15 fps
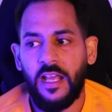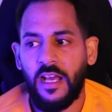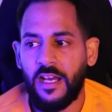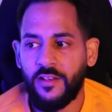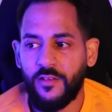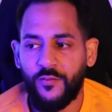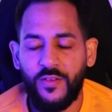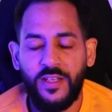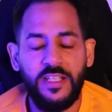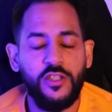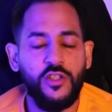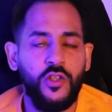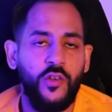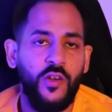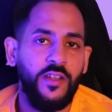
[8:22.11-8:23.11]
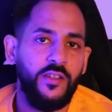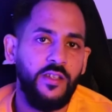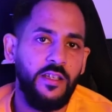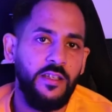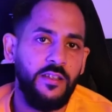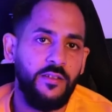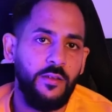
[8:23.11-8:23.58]
And the thing is, stress
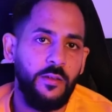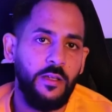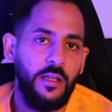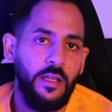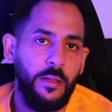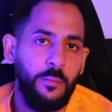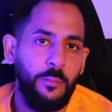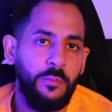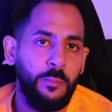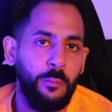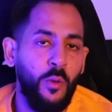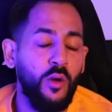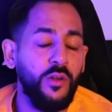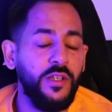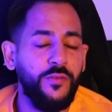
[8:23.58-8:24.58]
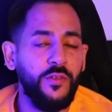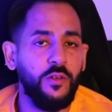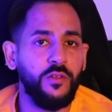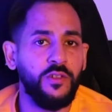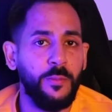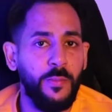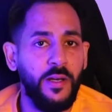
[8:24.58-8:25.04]
is more
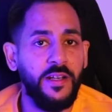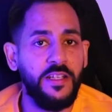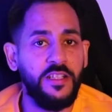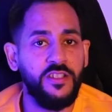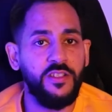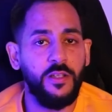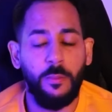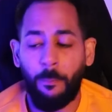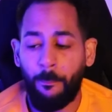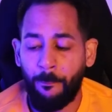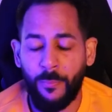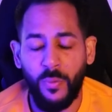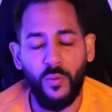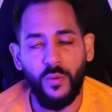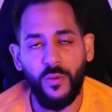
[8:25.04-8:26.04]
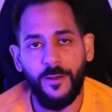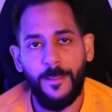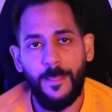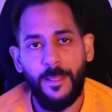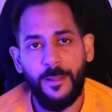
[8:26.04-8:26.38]
difficult to manage, but